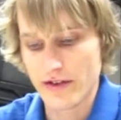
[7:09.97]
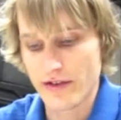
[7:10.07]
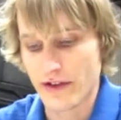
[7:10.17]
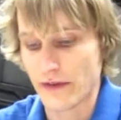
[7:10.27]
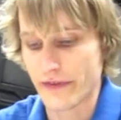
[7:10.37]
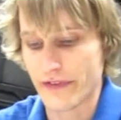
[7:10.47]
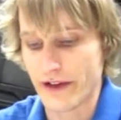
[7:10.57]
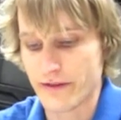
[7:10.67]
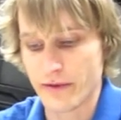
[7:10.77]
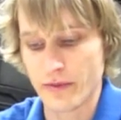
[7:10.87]

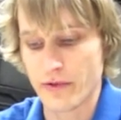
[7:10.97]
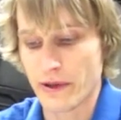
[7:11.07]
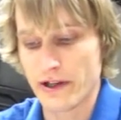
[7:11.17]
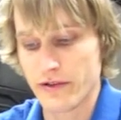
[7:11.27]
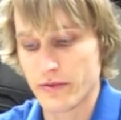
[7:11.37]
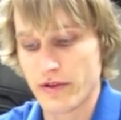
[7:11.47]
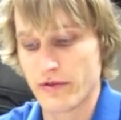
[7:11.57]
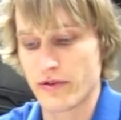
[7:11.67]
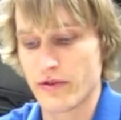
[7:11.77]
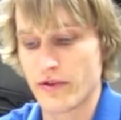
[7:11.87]
Self-assessment was possible
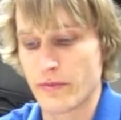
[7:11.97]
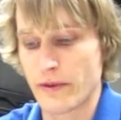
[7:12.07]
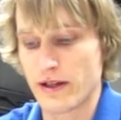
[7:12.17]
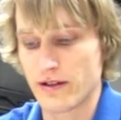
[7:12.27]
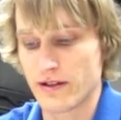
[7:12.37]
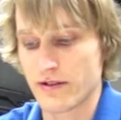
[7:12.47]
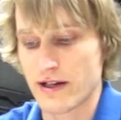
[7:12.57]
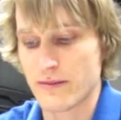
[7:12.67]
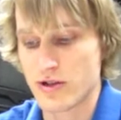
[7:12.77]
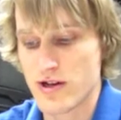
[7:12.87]
through spell and
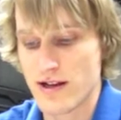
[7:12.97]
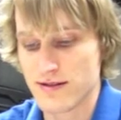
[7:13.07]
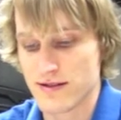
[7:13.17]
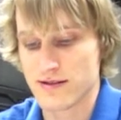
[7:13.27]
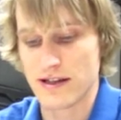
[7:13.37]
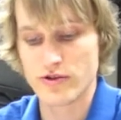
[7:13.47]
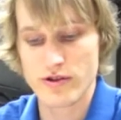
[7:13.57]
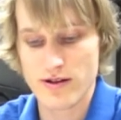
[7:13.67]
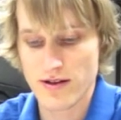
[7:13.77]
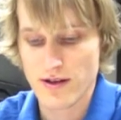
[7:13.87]
grammar checks,
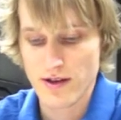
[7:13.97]
etc.